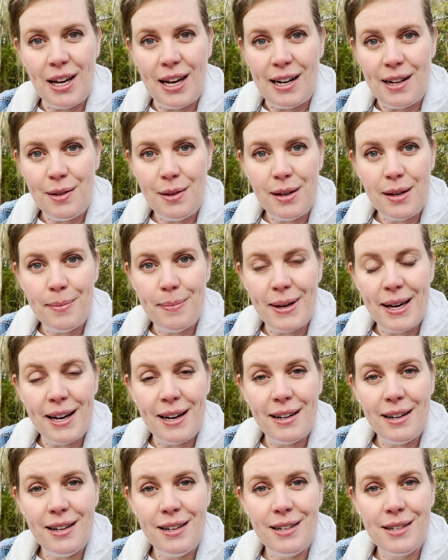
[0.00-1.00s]
anything
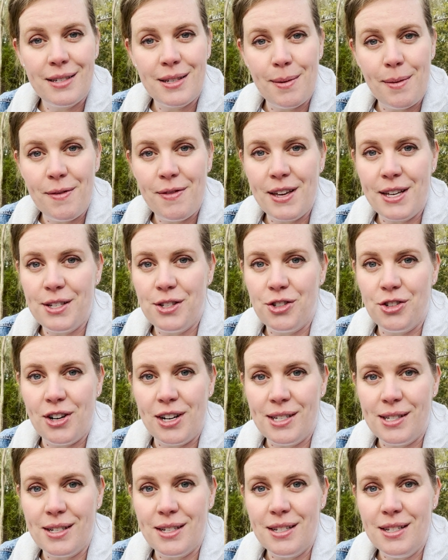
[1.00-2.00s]
about some of these
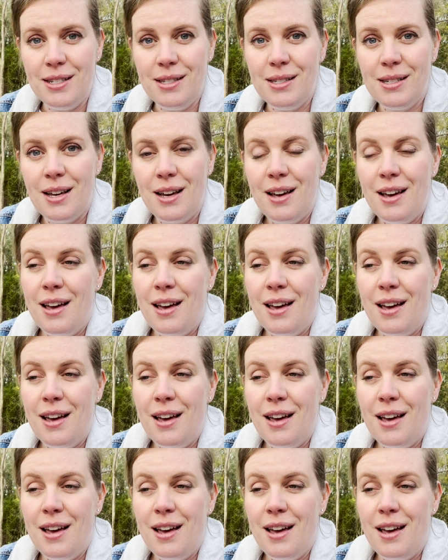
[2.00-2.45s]
stresses,